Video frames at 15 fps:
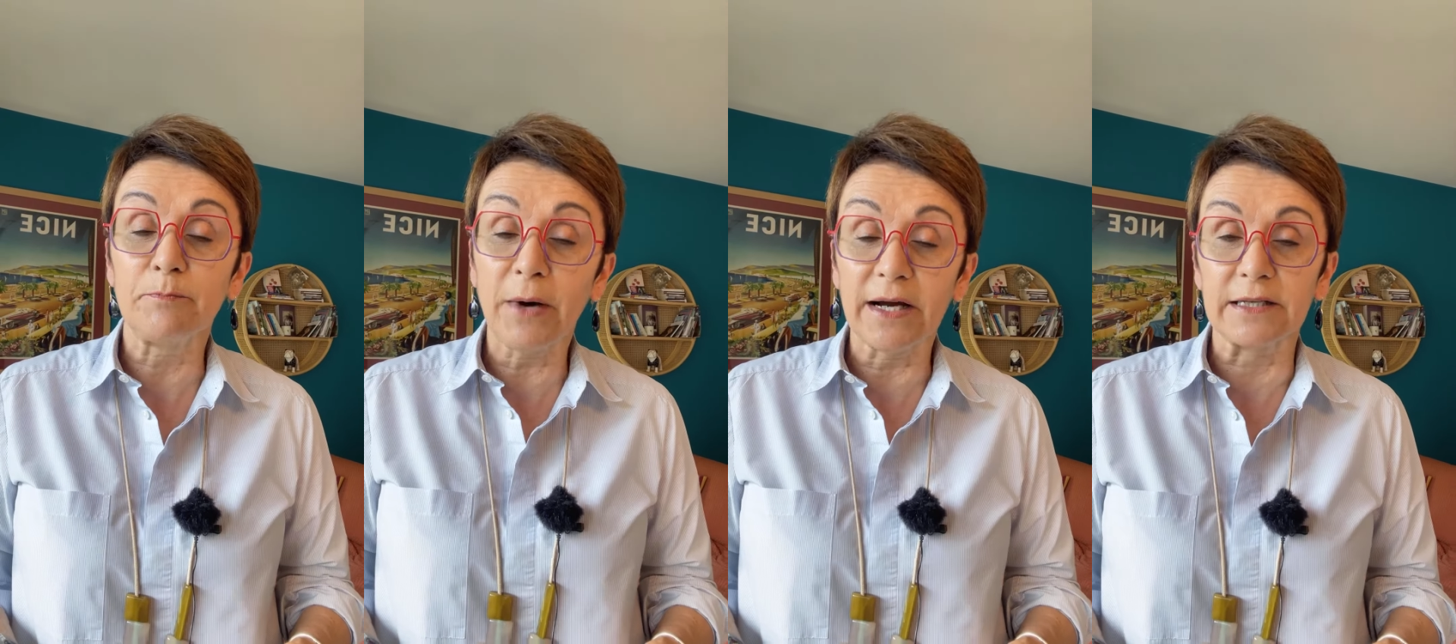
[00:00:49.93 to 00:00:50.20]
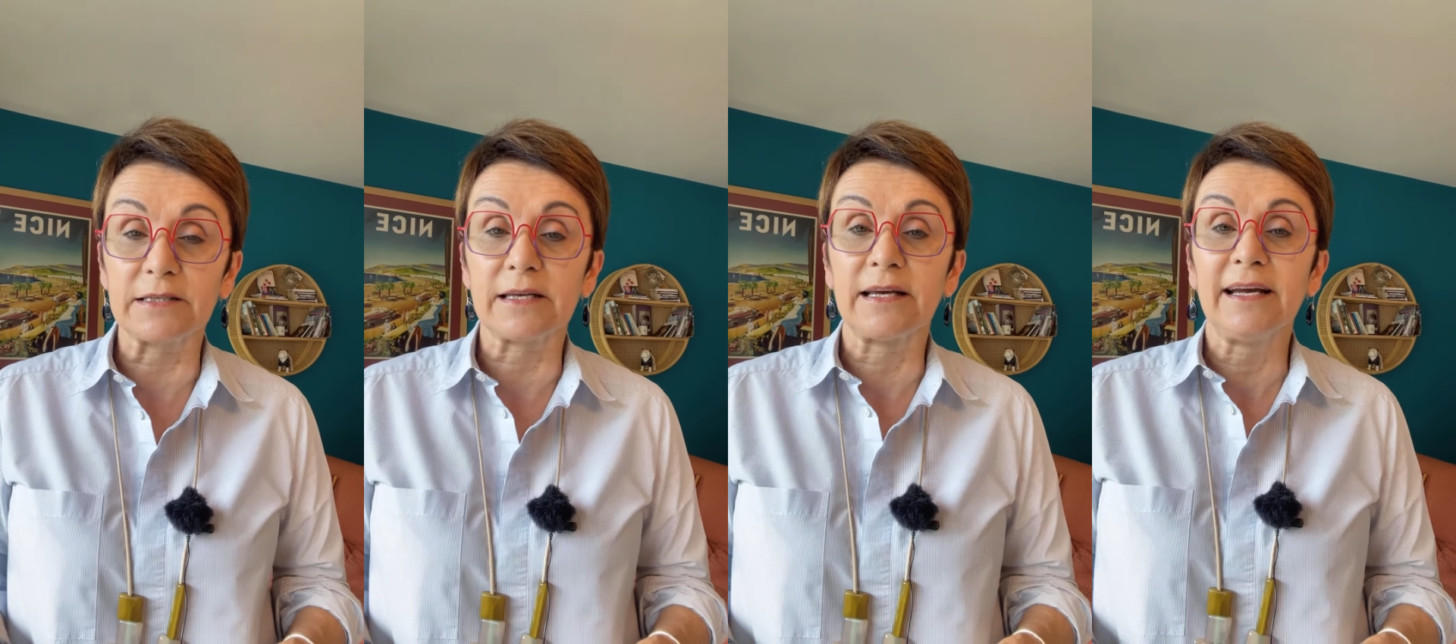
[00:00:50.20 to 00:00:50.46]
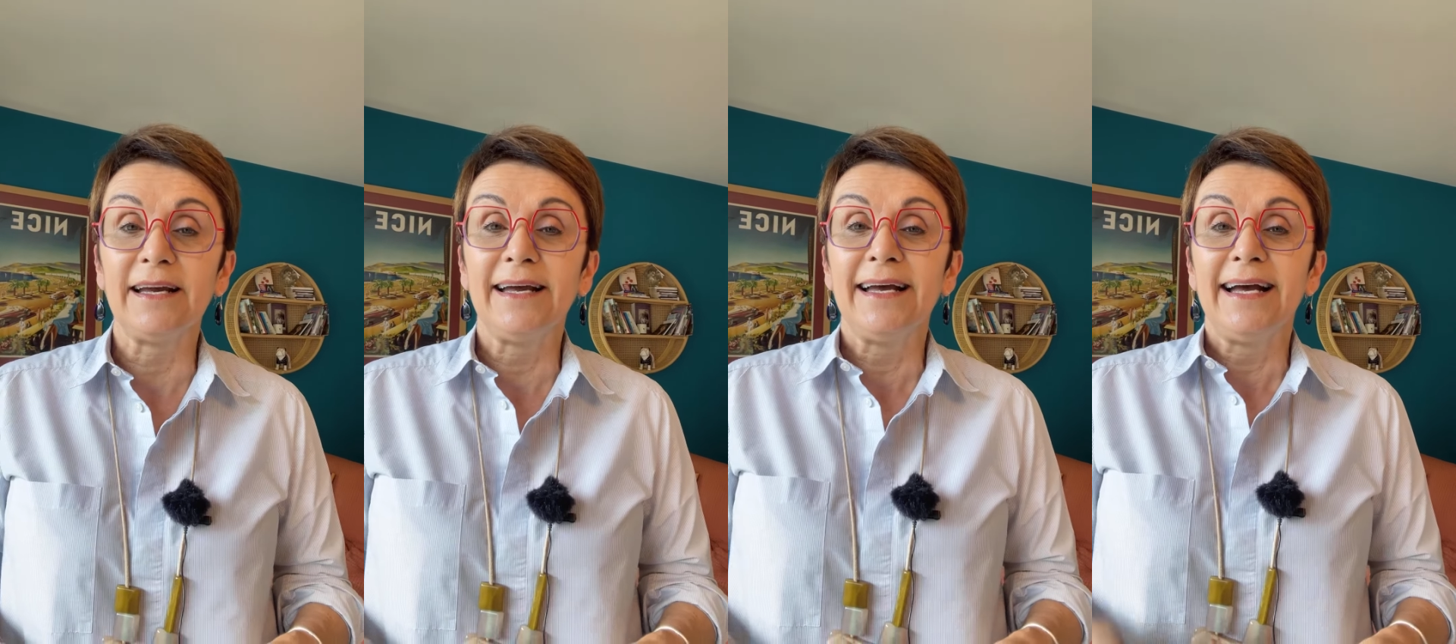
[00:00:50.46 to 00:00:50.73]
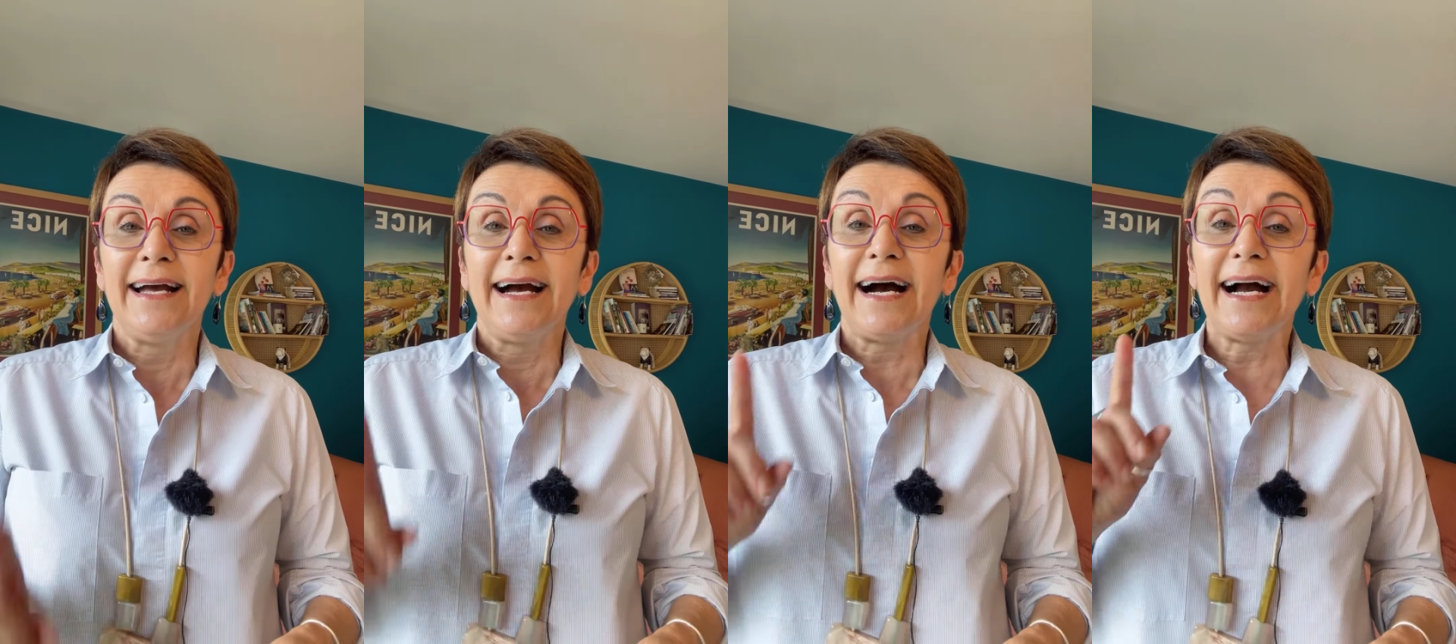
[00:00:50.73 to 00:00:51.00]
But
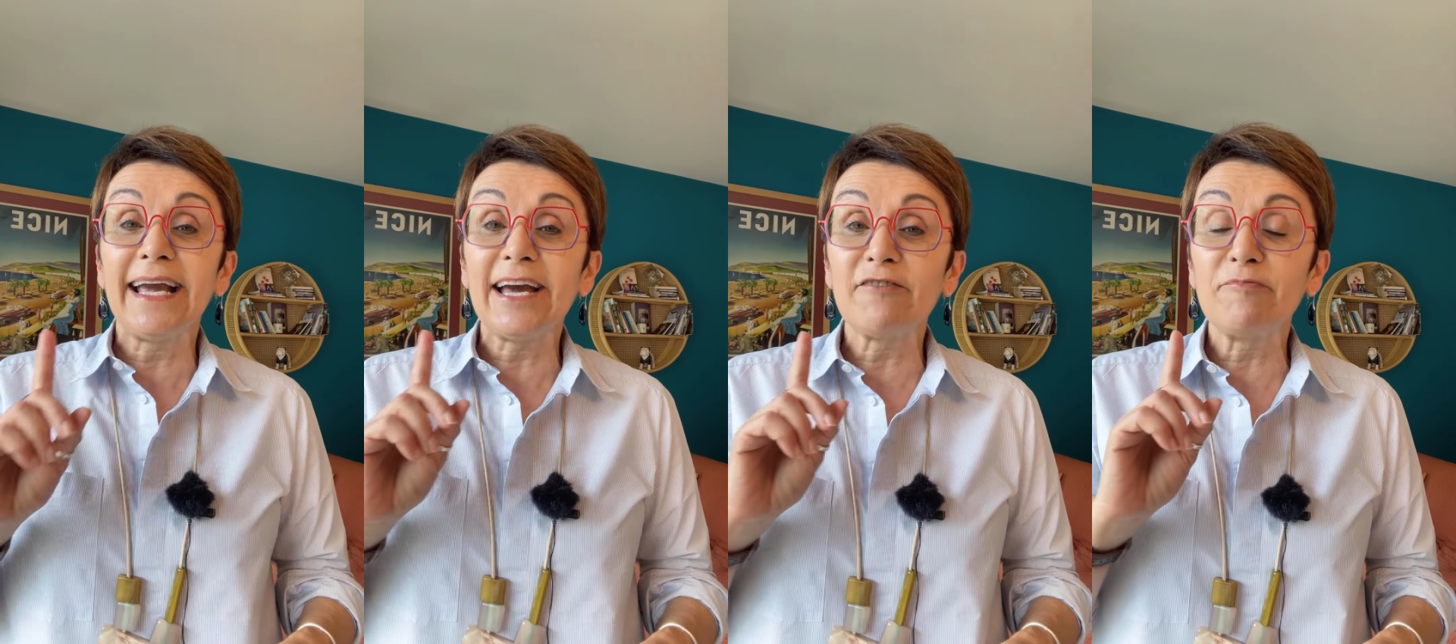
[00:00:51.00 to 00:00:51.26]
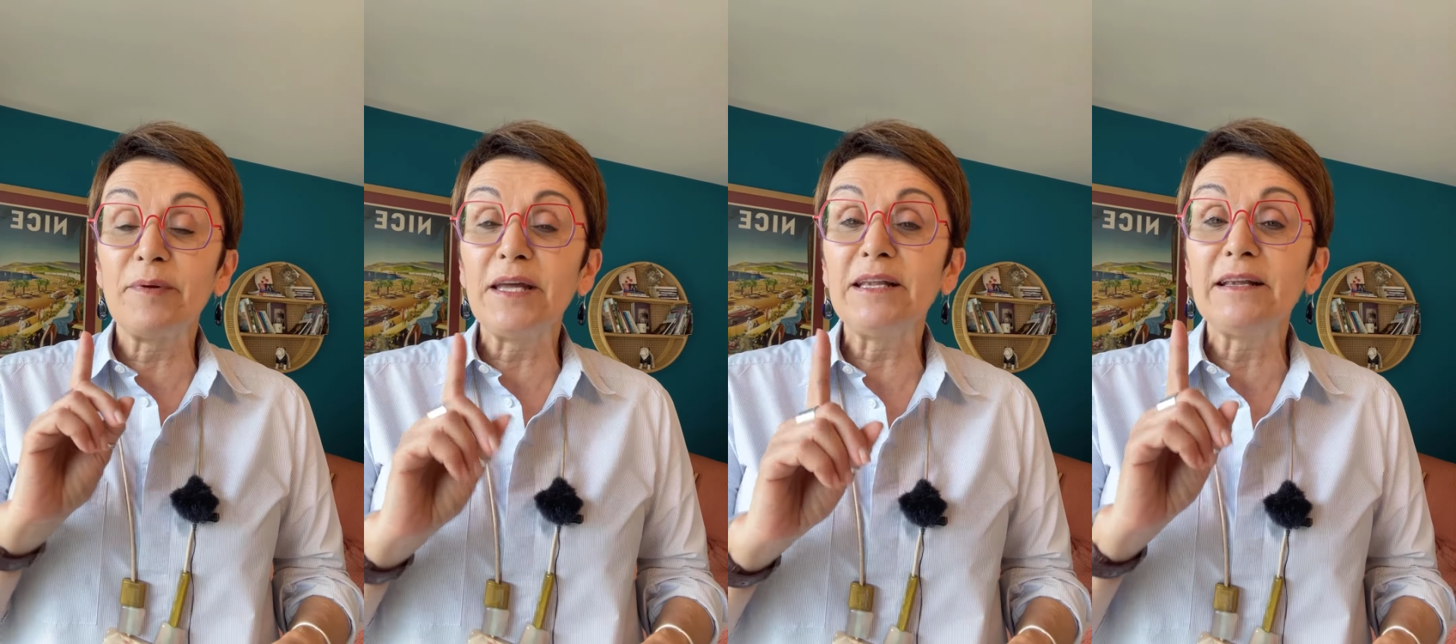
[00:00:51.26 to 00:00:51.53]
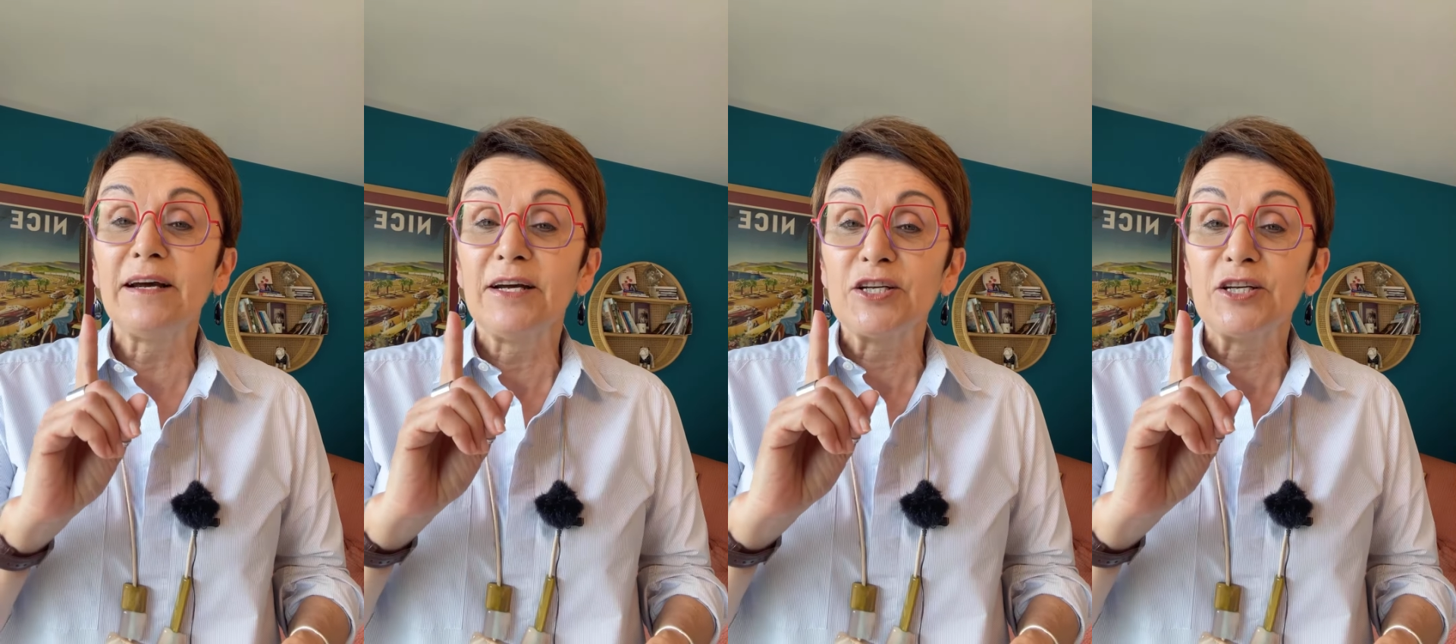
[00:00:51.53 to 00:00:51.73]
I have been